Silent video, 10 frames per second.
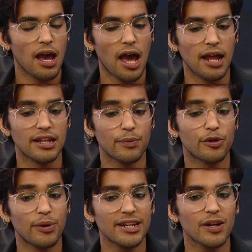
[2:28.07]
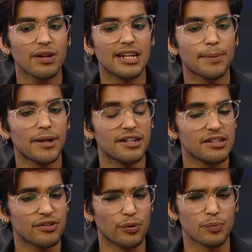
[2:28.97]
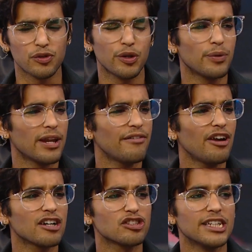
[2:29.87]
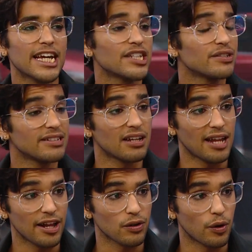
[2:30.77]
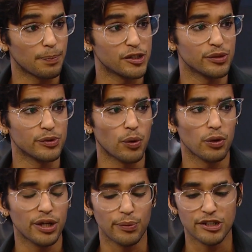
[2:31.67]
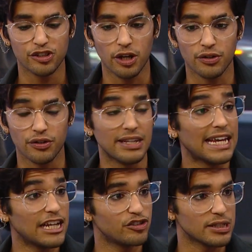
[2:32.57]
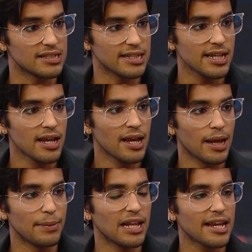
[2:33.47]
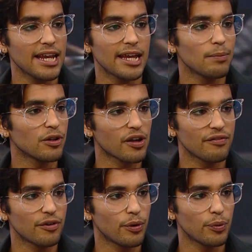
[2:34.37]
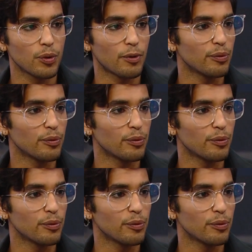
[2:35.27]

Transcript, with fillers: And they would rent out independent rooms. So you would never actually get to see the landlord, but you would only reach out to the agency and be like, hey, I'm looking for a room, or